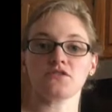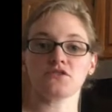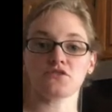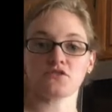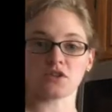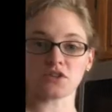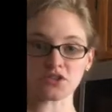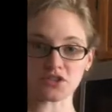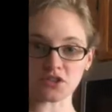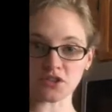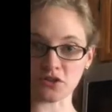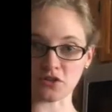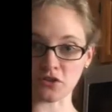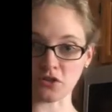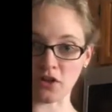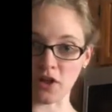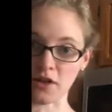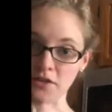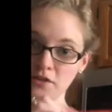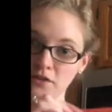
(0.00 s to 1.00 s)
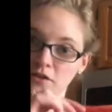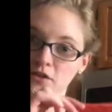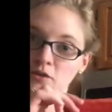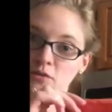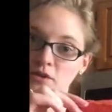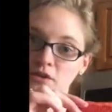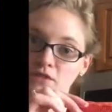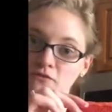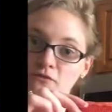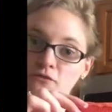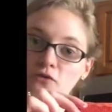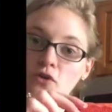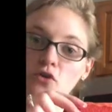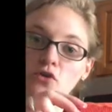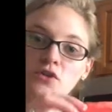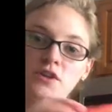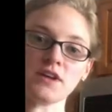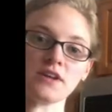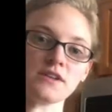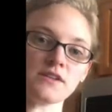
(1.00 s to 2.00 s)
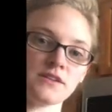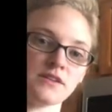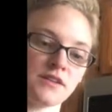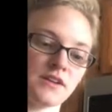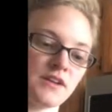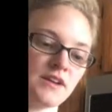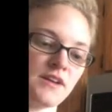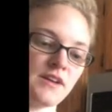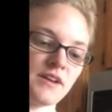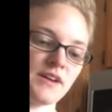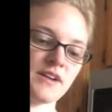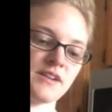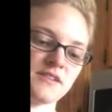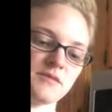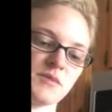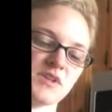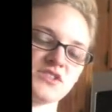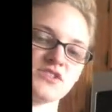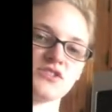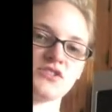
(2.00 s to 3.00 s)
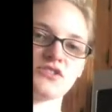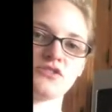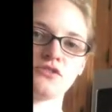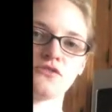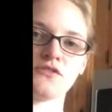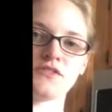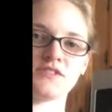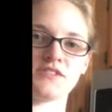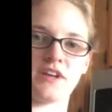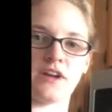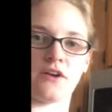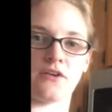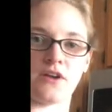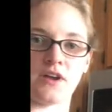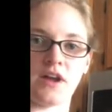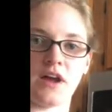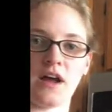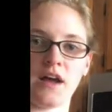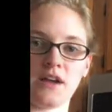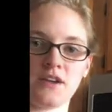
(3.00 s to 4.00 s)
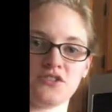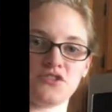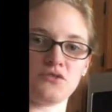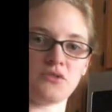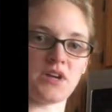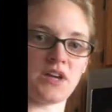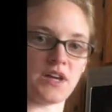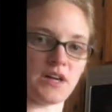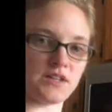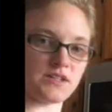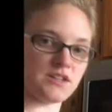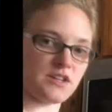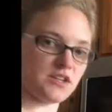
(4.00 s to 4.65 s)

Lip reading: scrunching your cloth, you're gonna wanna fold it, get as much surface area as you can